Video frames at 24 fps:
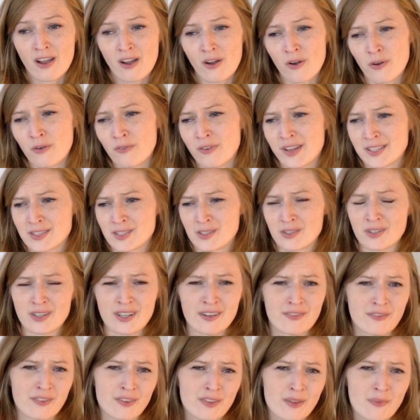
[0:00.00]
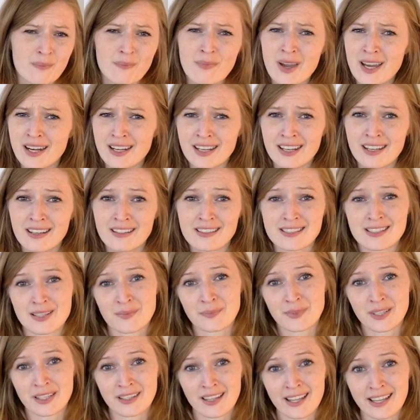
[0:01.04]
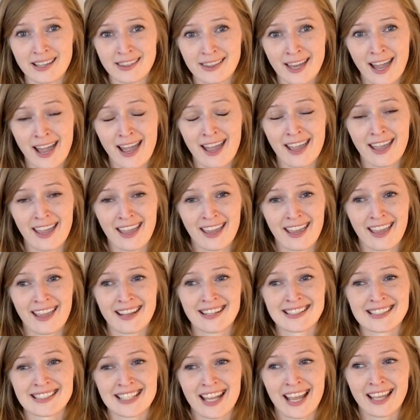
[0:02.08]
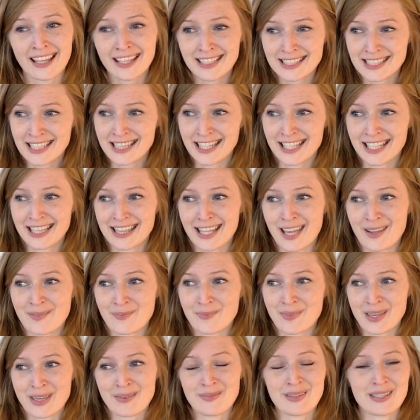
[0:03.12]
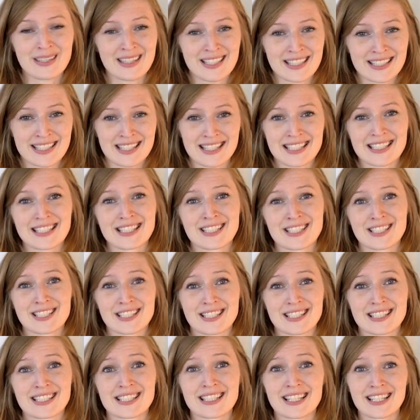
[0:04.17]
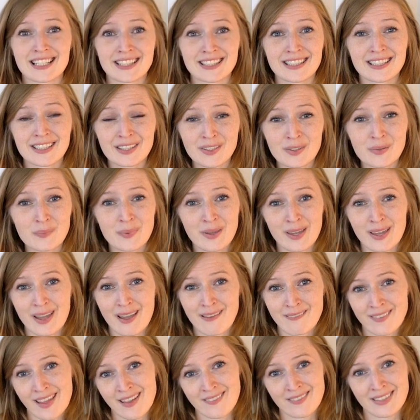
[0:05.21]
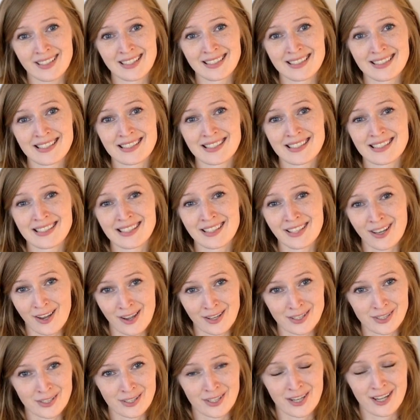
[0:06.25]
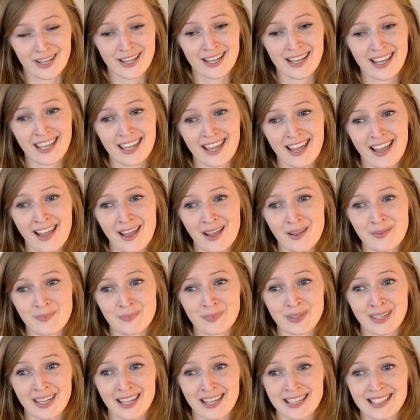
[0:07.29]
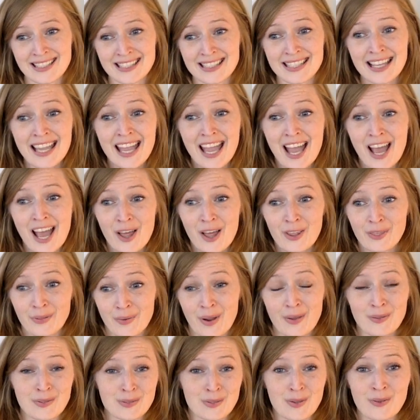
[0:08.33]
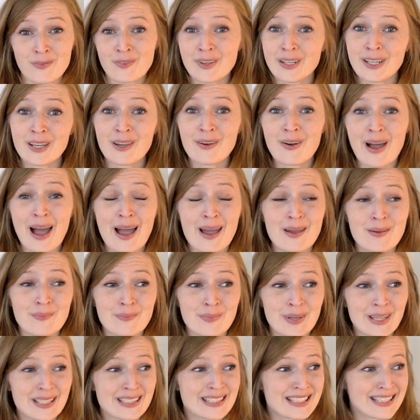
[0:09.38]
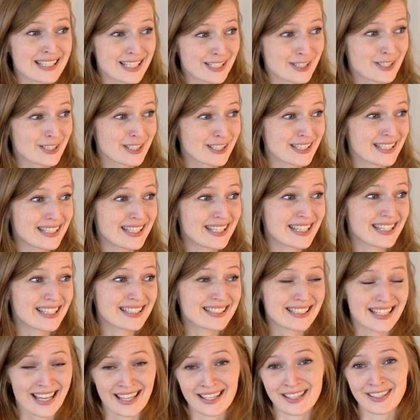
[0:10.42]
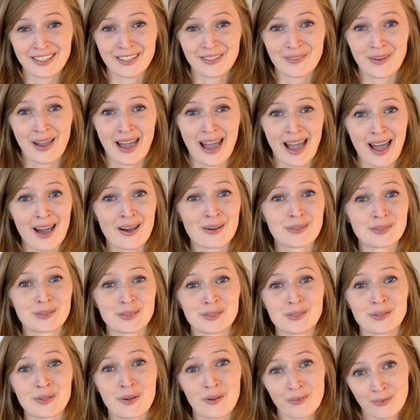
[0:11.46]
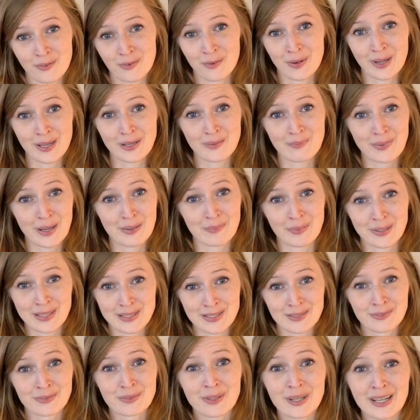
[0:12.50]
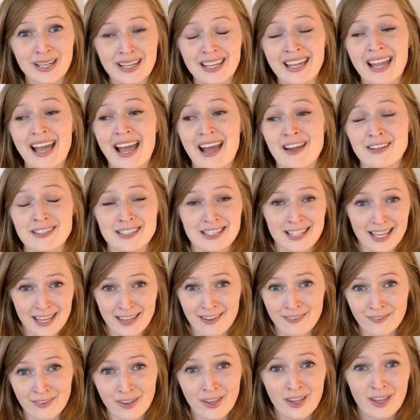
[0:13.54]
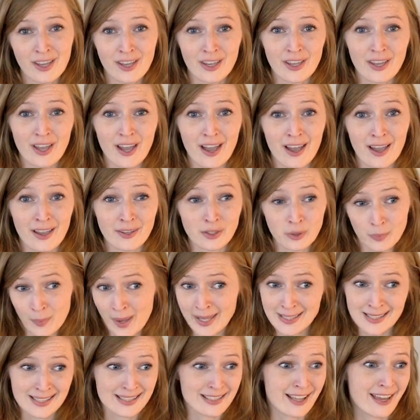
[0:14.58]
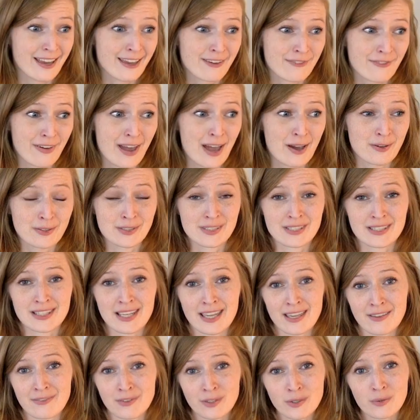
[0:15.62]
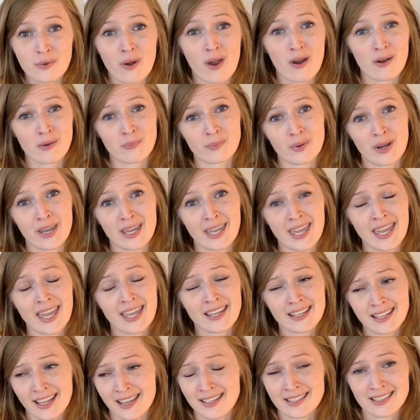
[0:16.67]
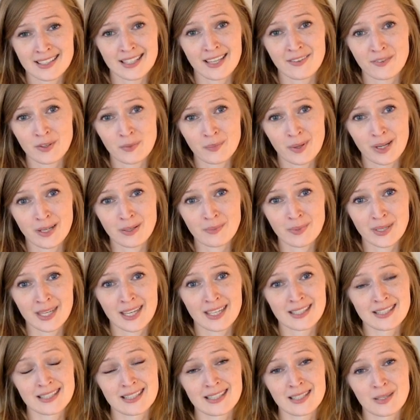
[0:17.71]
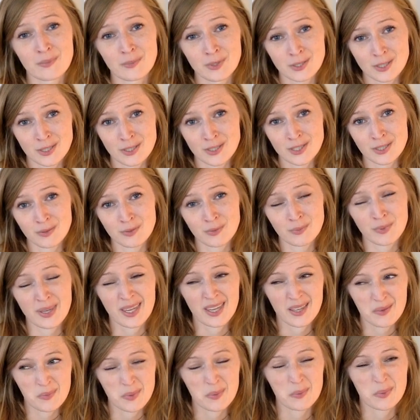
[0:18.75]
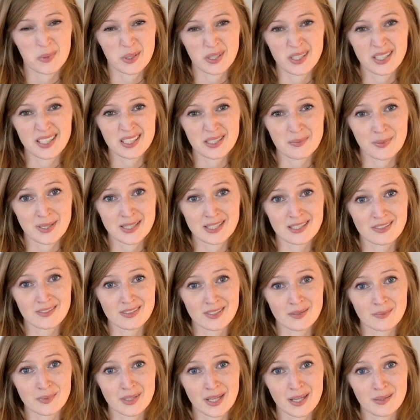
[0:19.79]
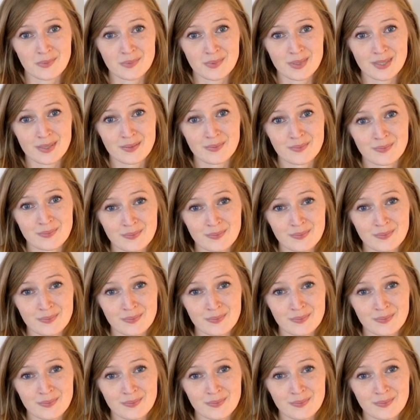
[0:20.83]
oh, vets are in it for the money or something like that. And I like to think that maybe this is just a little bit of evidence to the contrary um, because throughout this whole video, I'm essentially telling you how to avoid my place of work, how to save uh, your pet's life, how to save you heartbreak, and how to save you money because the emergency room can be pretty expensive sometimes.